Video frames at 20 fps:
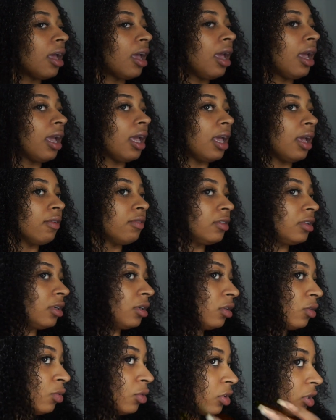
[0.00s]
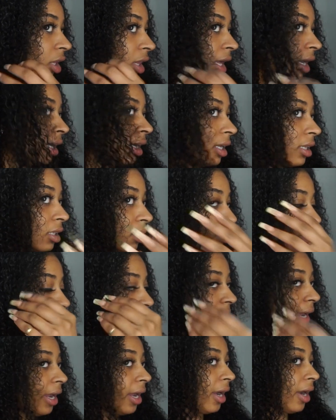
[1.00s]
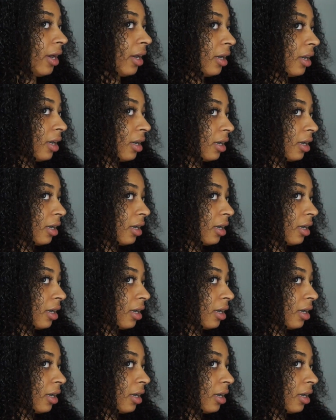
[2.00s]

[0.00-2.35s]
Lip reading: it gives the illusion like it's my hair.